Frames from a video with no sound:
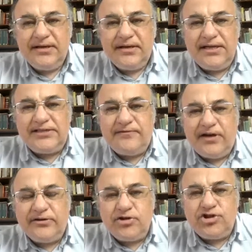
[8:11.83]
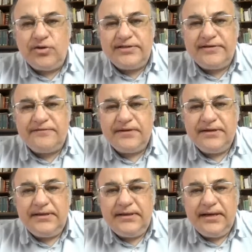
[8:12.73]
his father Joseph,
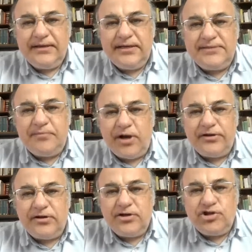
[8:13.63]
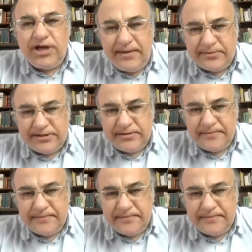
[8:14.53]
and his brother James.